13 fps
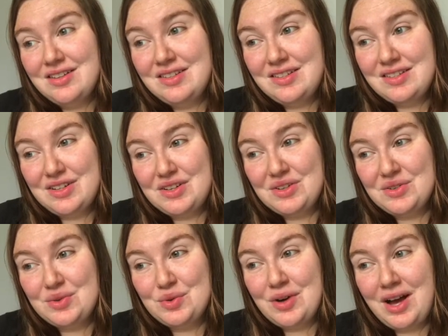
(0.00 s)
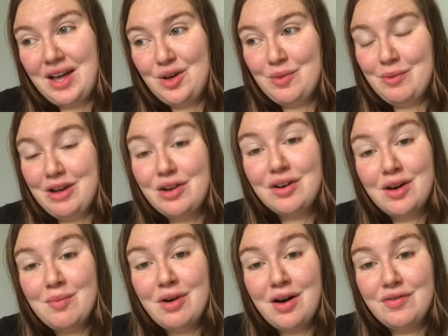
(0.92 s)
So I hope I don't
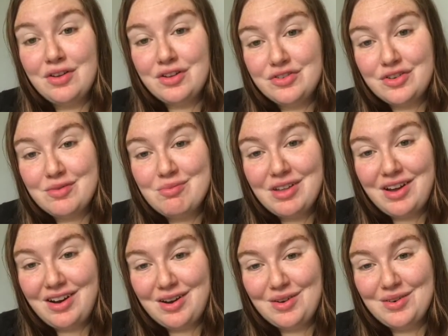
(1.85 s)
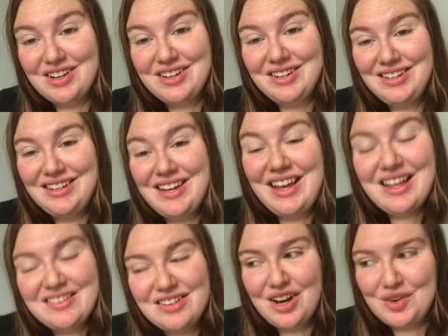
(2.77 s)
come off extremely awkward.
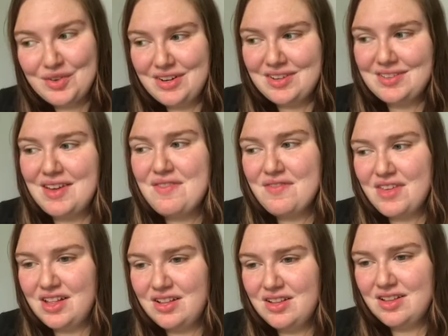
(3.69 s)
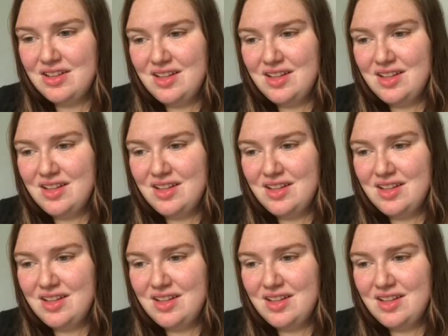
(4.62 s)
As awkward as I feel.